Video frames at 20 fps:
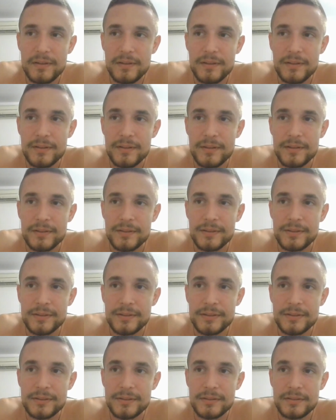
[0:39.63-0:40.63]

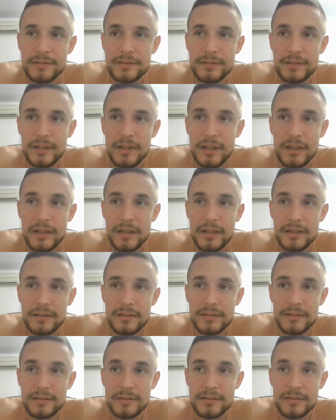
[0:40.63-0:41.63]
Uh,
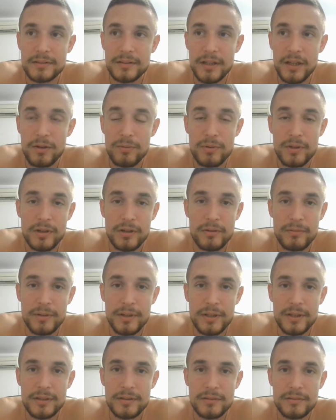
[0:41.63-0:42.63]
and now we're
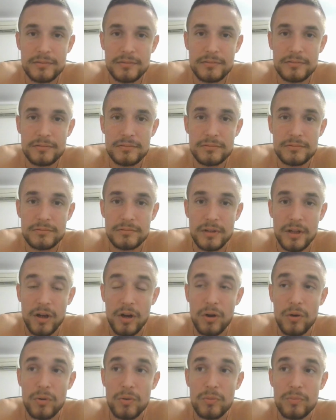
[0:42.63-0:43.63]
going into
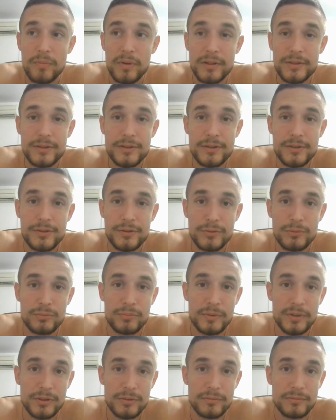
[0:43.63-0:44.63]
how much should
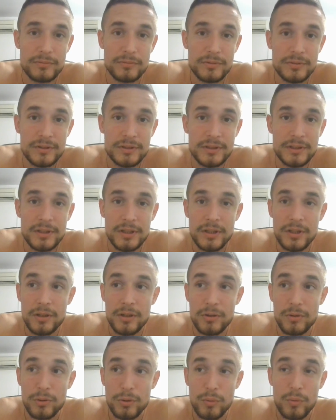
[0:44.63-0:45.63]
we do
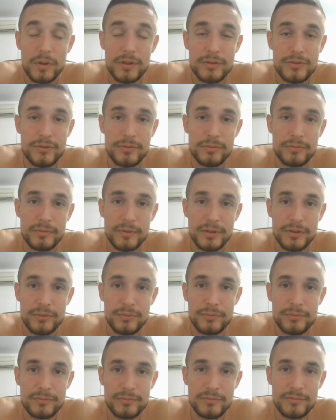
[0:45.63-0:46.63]
or what should we
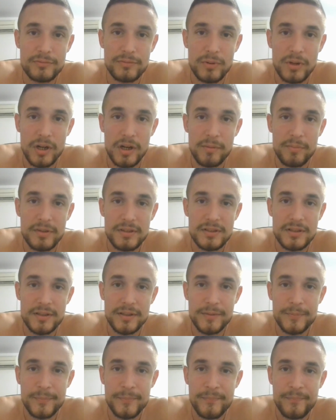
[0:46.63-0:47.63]
do for arm
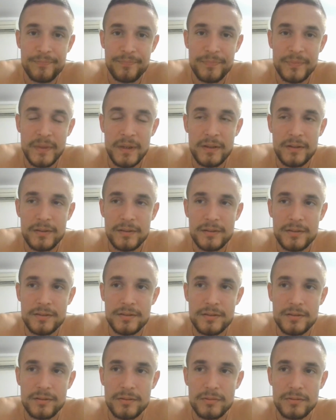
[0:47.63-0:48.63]
wrestling.
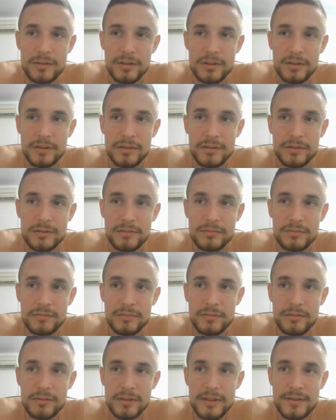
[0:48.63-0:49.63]
So
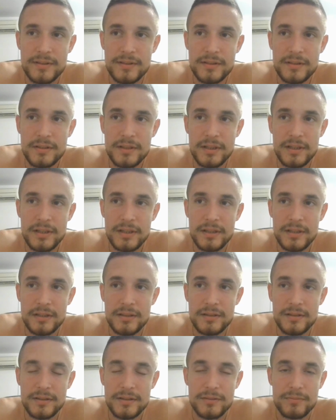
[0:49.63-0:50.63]
let's take
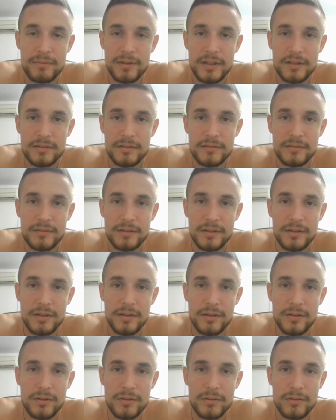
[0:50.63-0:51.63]
it this way. There
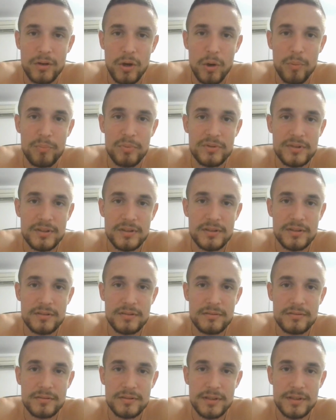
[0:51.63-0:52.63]
are opposite
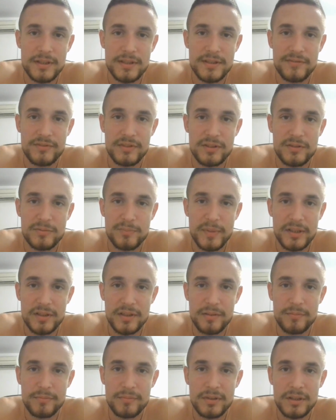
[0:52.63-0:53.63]
sides of the
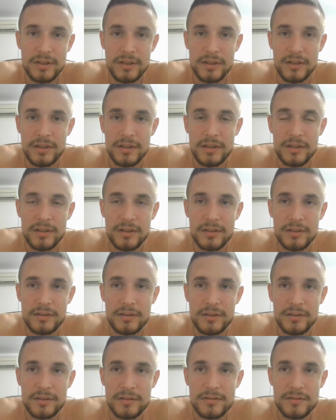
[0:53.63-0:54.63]
spectrum.
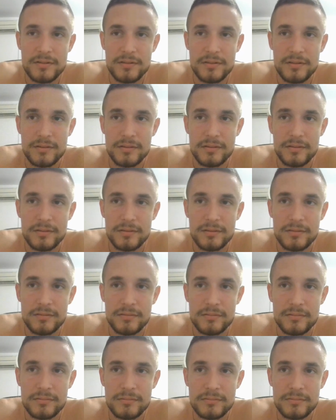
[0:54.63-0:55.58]
There's the